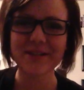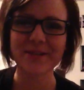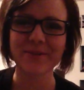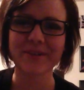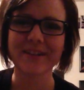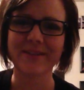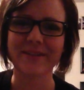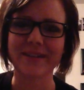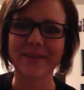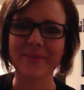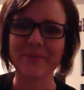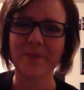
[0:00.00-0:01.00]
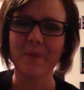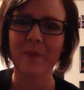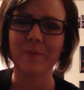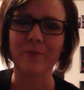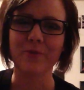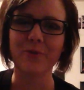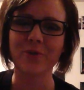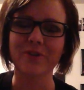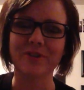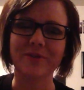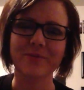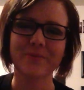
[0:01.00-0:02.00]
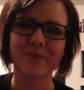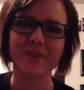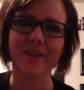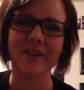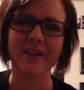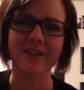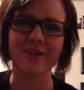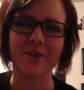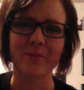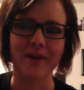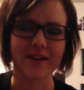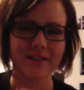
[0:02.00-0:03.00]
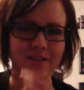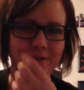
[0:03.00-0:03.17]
So anyway, before I had gone back to